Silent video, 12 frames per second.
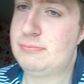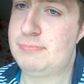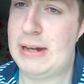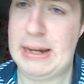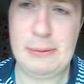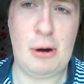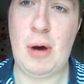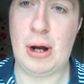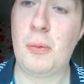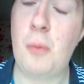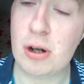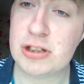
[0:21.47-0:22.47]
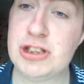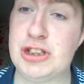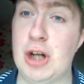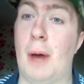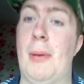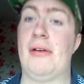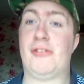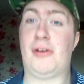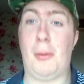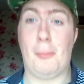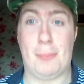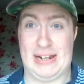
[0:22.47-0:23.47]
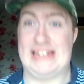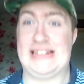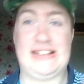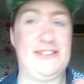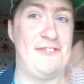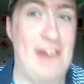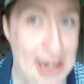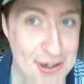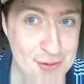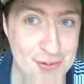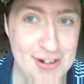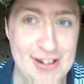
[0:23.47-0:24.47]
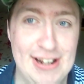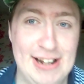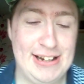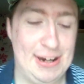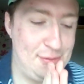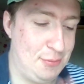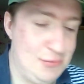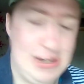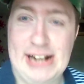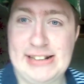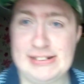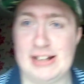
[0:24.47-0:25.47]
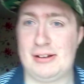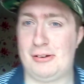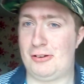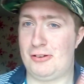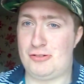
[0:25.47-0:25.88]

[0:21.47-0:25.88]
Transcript: people who had one job and completely failed. And we'll be reacting and I'm going